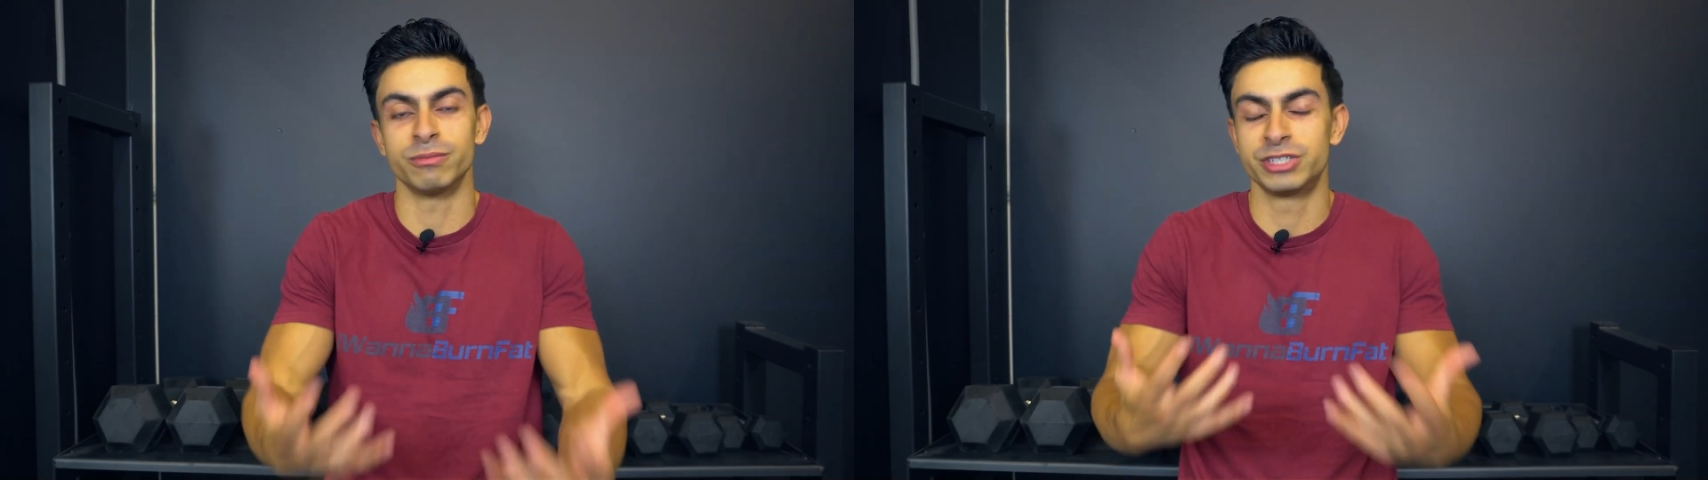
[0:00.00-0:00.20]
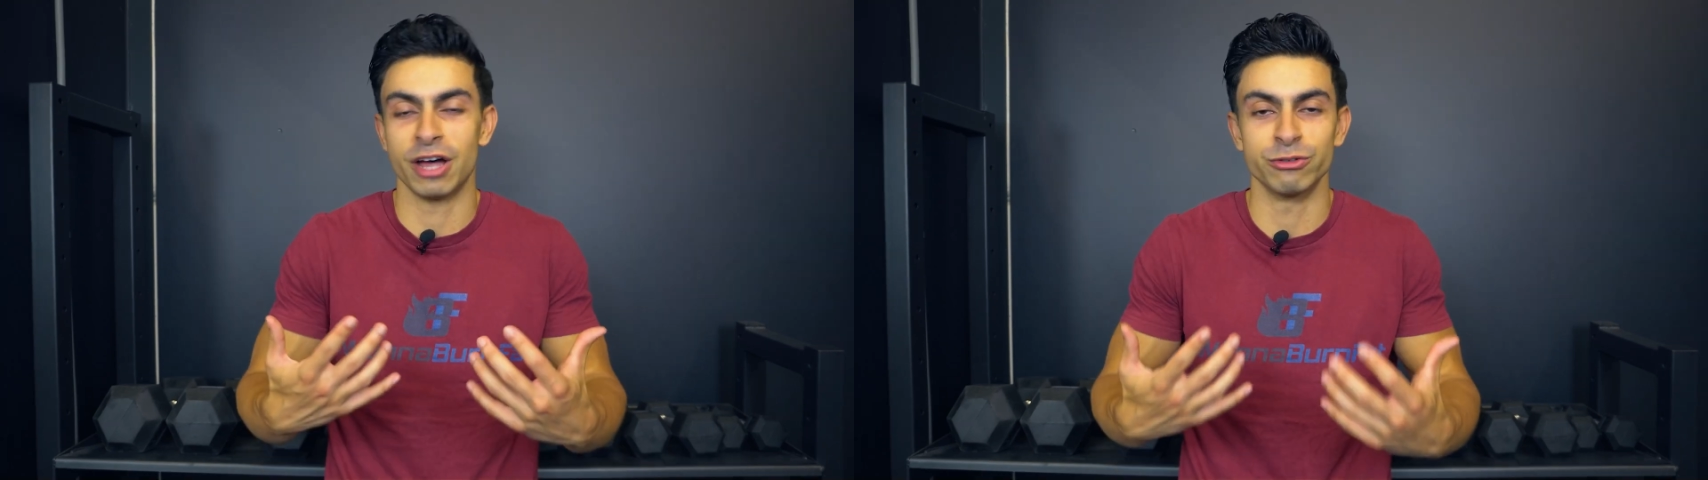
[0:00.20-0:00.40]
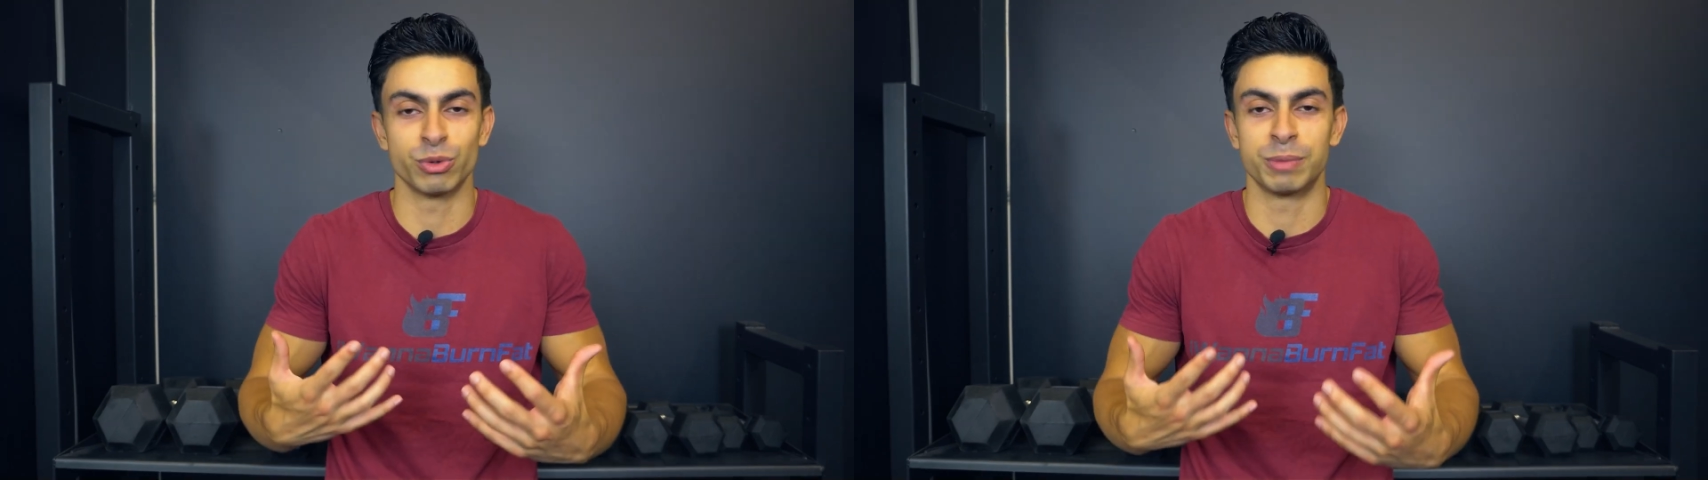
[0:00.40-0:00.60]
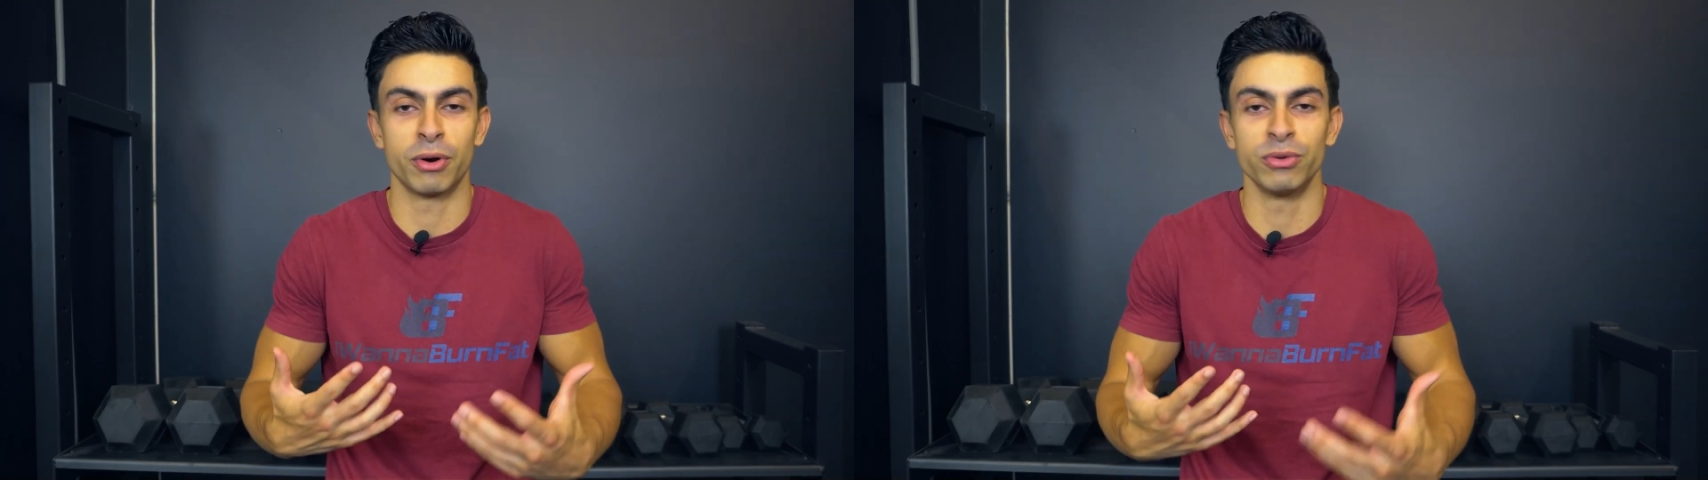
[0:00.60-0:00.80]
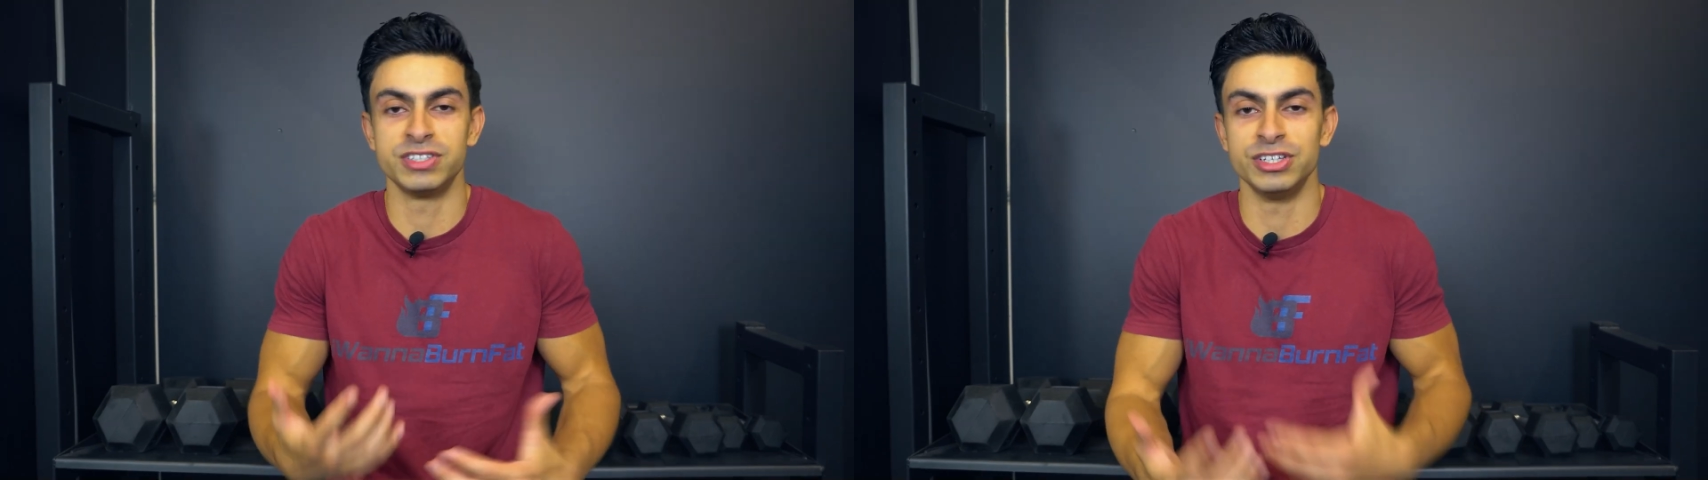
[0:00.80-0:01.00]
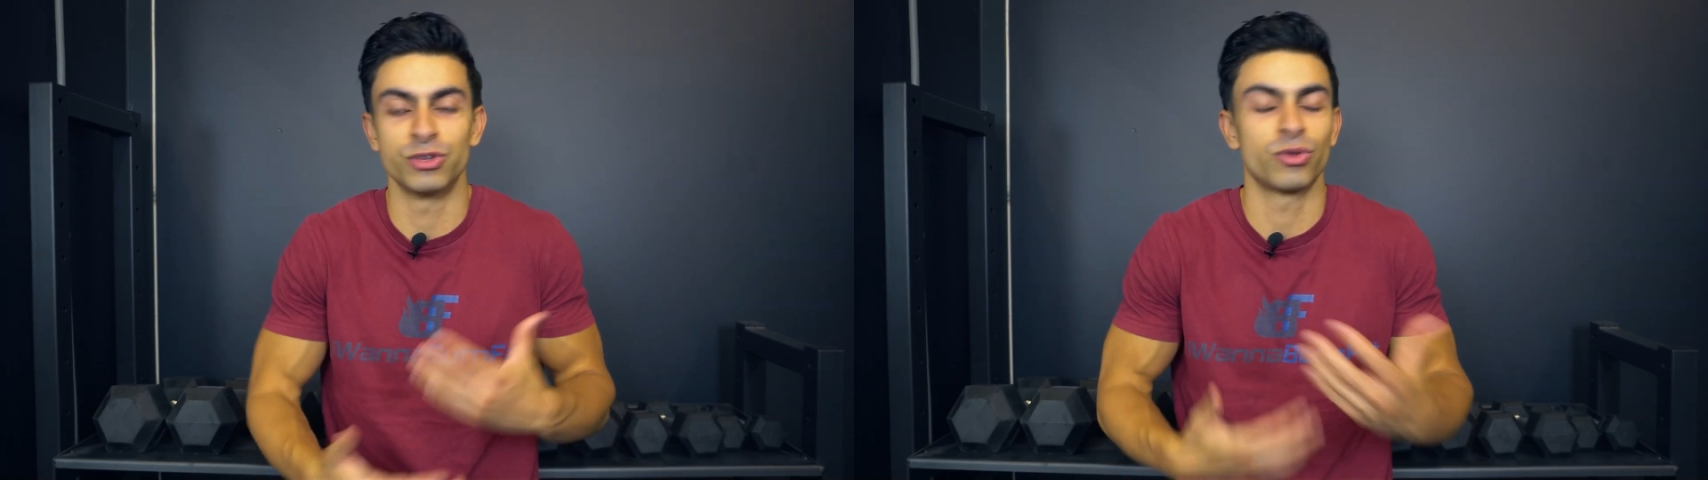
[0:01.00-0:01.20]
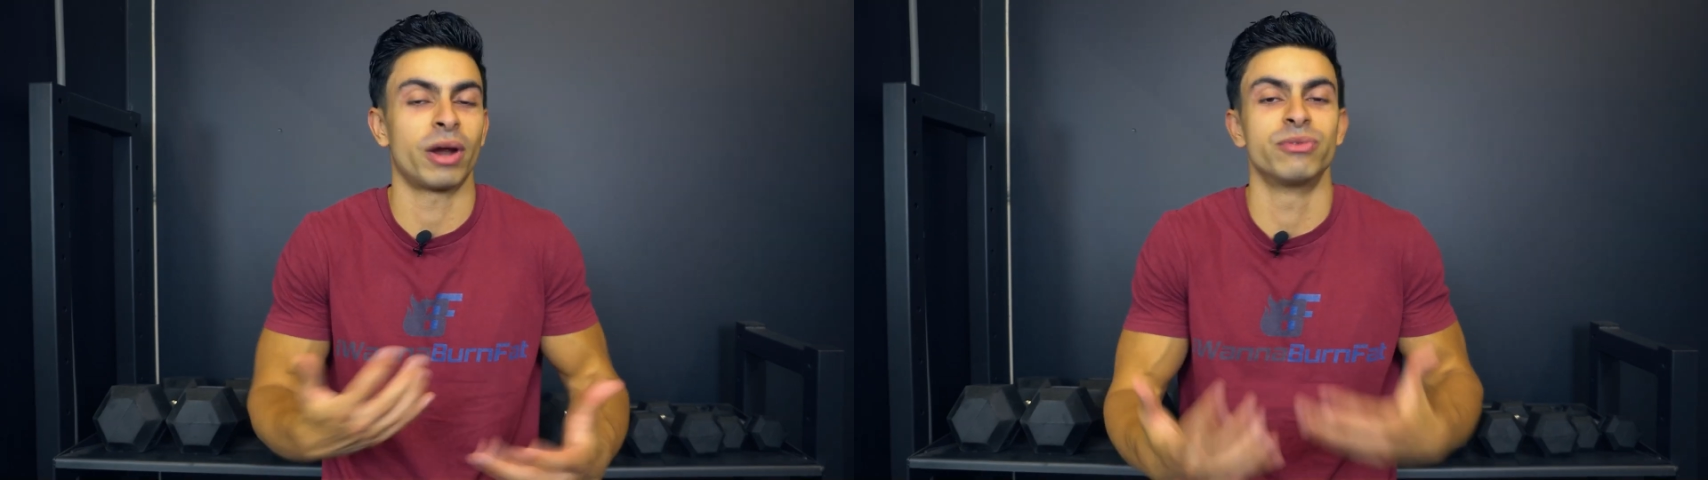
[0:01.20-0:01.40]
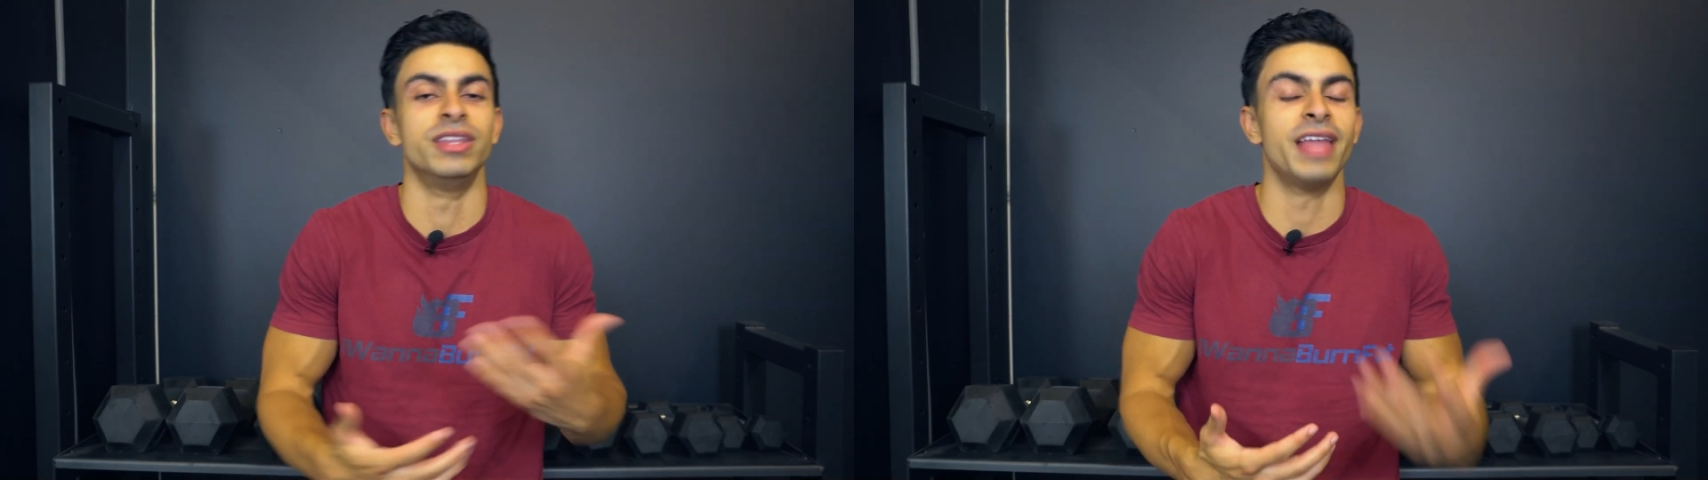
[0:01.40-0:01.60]
themselves with protein
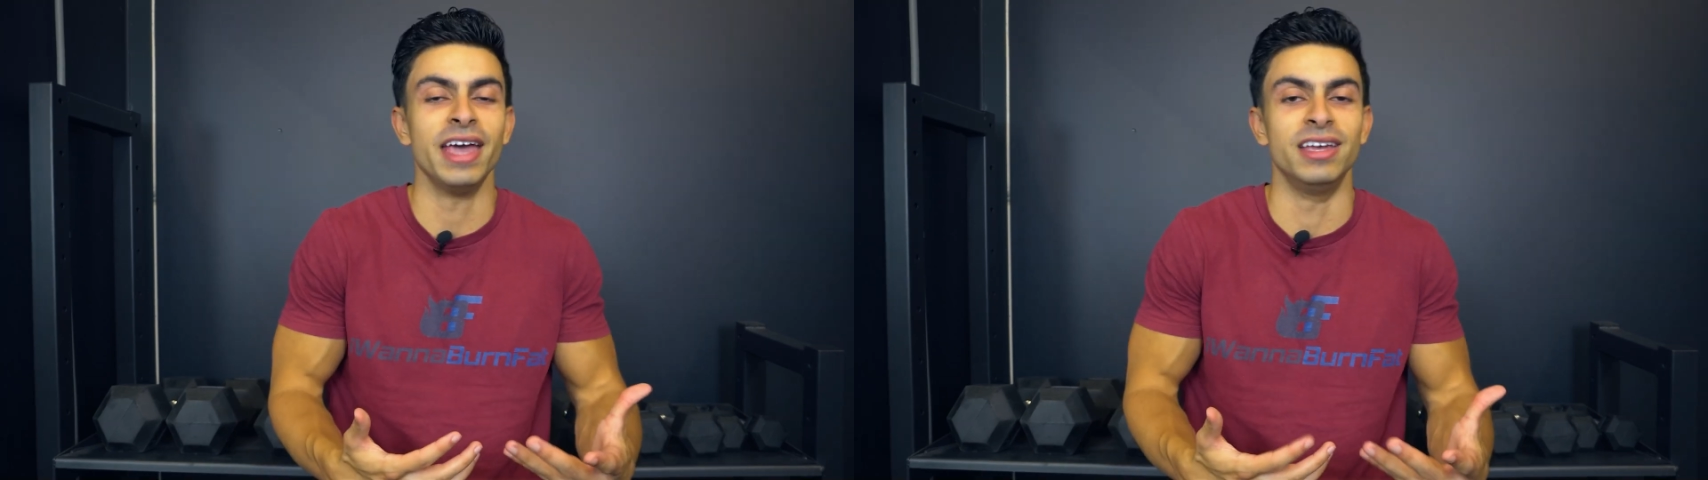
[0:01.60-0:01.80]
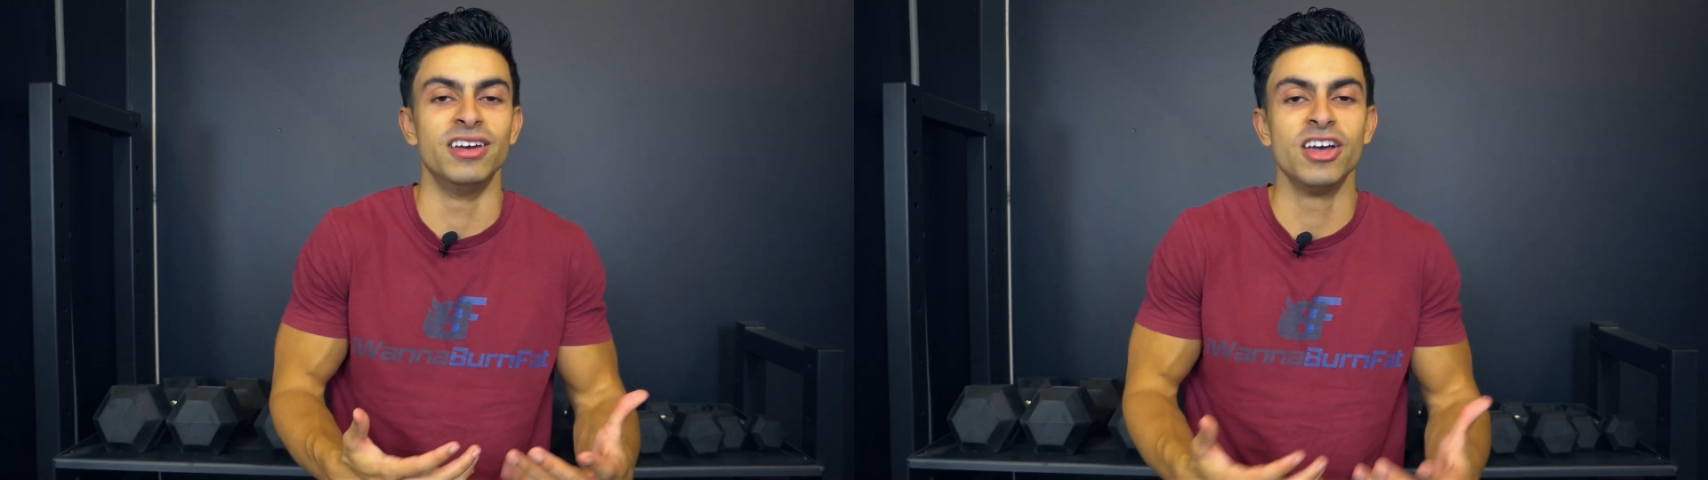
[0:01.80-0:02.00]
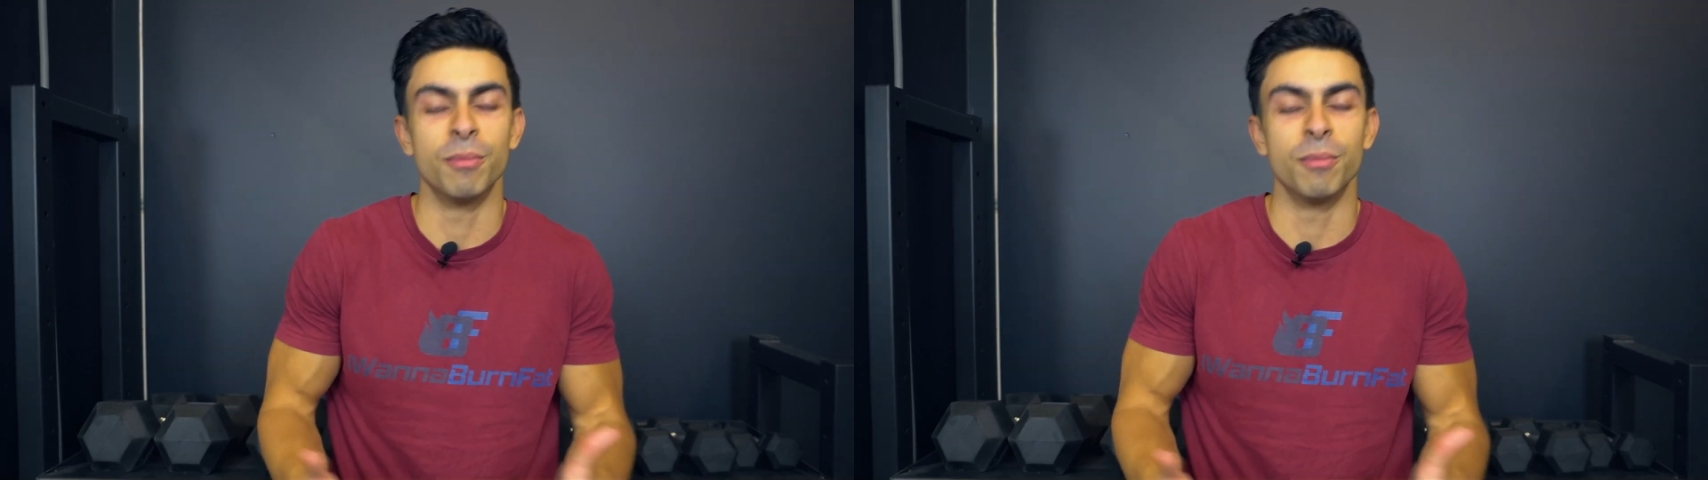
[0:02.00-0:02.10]
throughout the day.